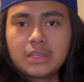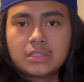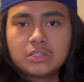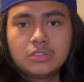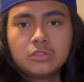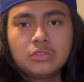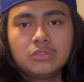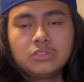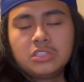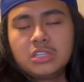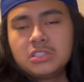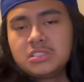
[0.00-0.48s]

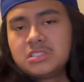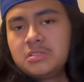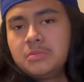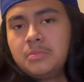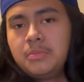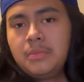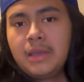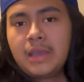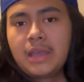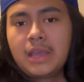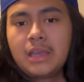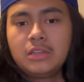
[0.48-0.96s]
So chest and
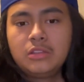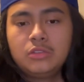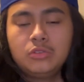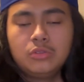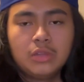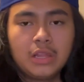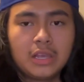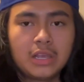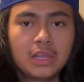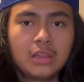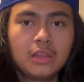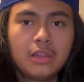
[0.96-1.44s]
back, I do
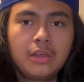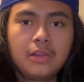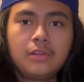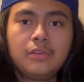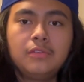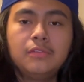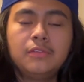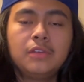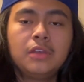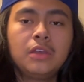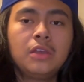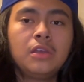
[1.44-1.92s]
like a lot of